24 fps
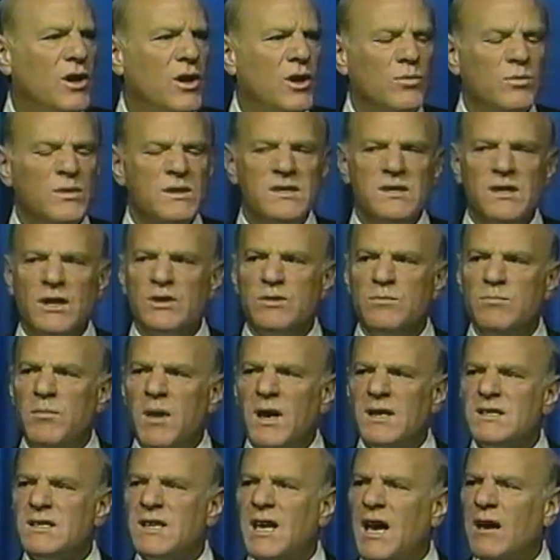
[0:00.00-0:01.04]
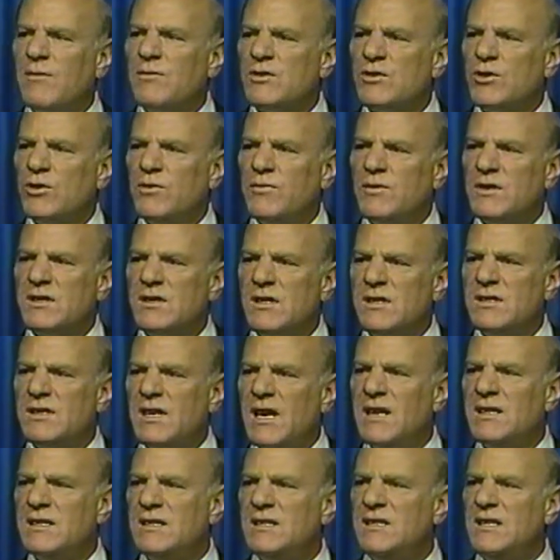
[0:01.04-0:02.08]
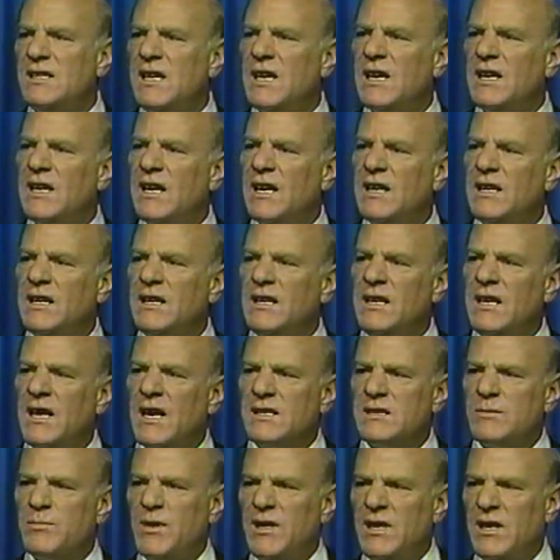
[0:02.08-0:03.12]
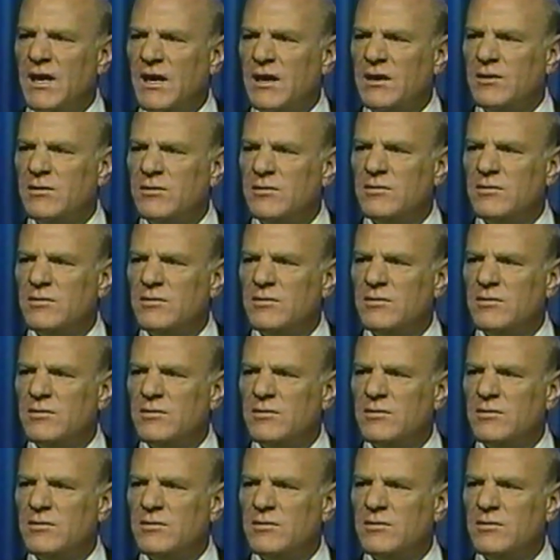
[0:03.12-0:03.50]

with such must-have services as CNN and ESPN.